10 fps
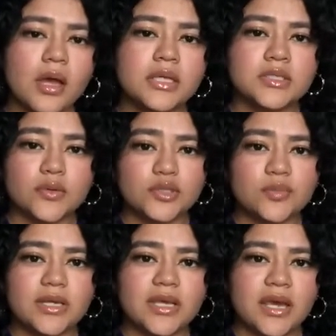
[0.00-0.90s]
Social
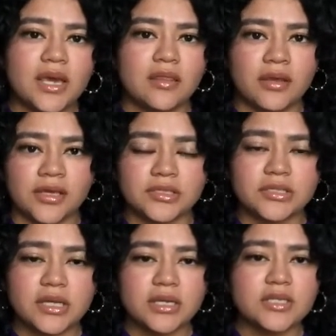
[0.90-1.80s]
media and the
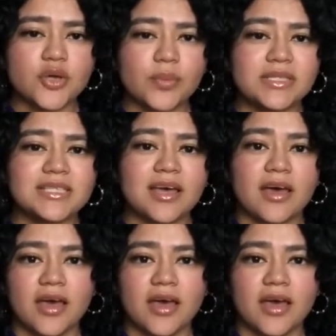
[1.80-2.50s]
internet is open to